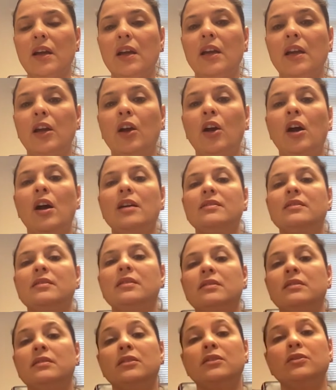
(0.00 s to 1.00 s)
It
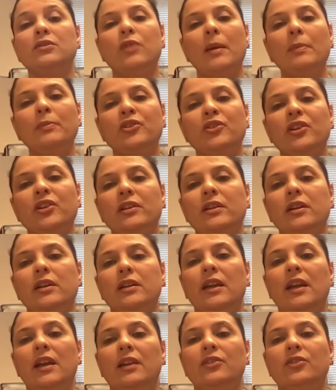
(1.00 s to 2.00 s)
causes disruption
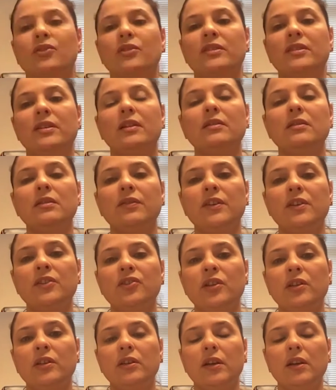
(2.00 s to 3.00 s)
in cancer cell
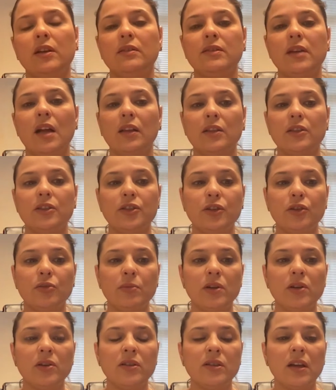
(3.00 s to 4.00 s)
division in solid
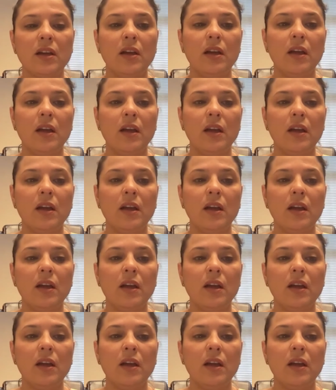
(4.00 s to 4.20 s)
tumors